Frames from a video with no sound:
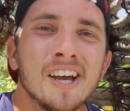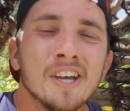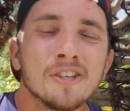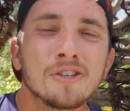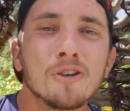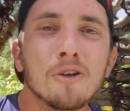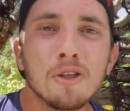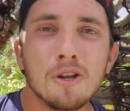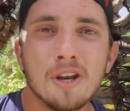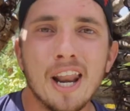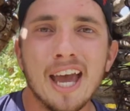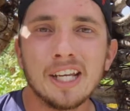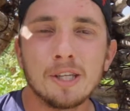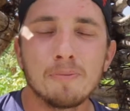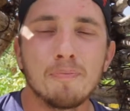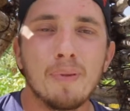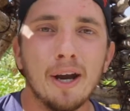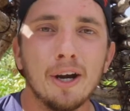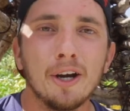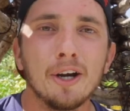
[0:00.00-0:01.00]
So the
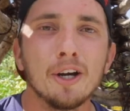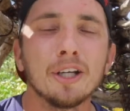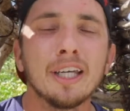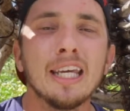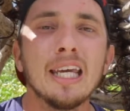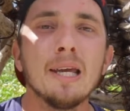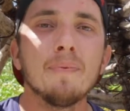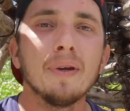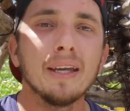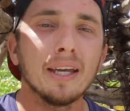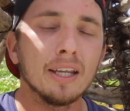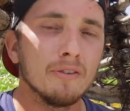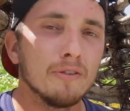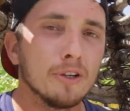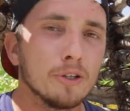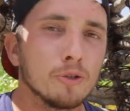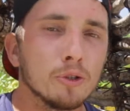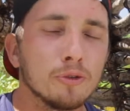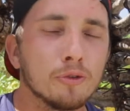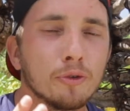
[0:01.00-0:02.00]
next barrier keeping
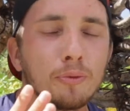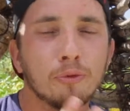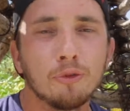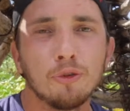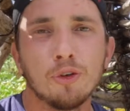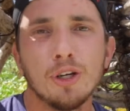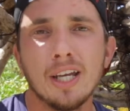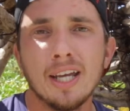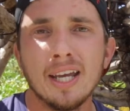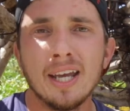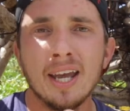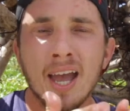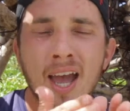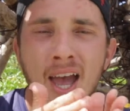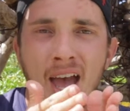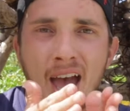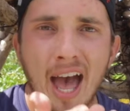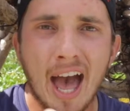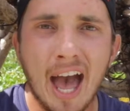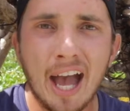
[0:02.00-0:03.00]
individuals from free,
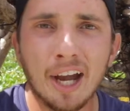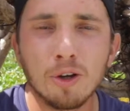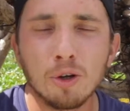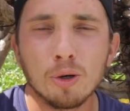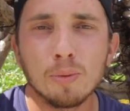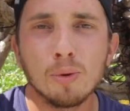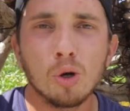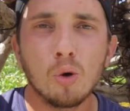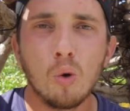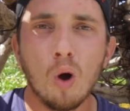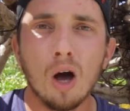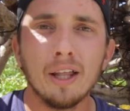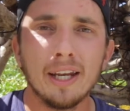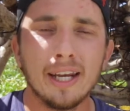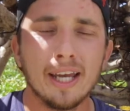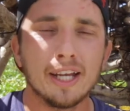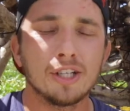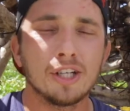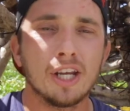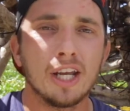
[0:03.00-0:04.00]
equitable,
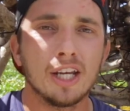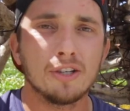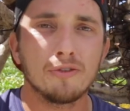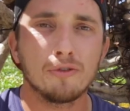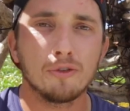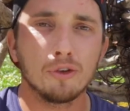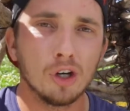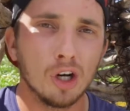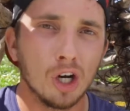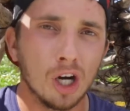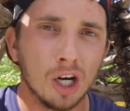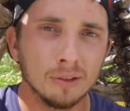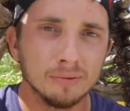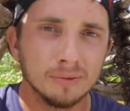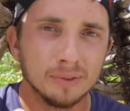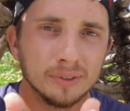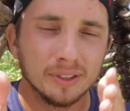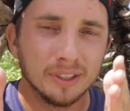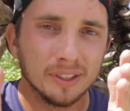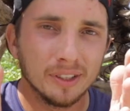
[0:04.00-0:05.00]
quality education for all
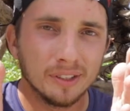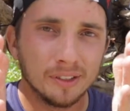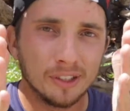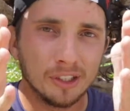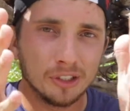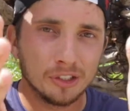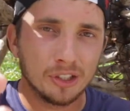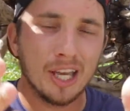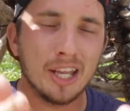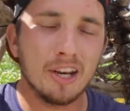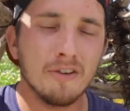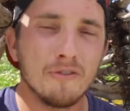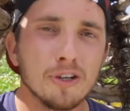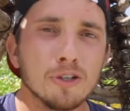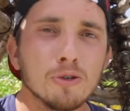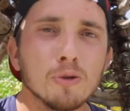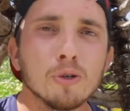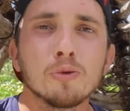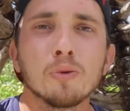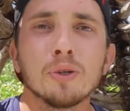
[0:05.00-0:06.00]
is
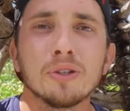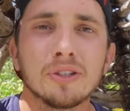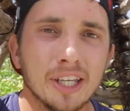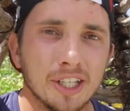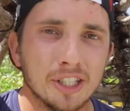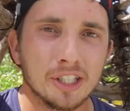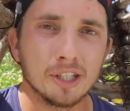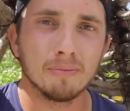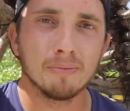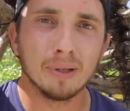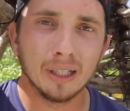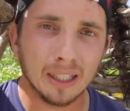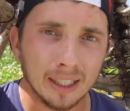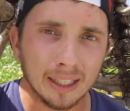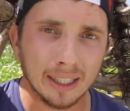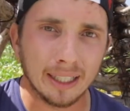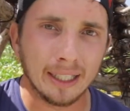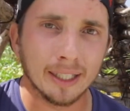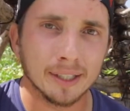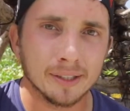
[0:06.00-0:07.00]
individuals with
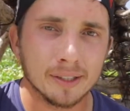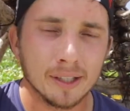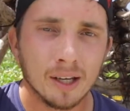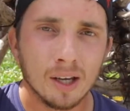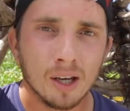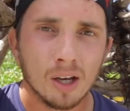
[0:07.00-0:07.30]
disabilities.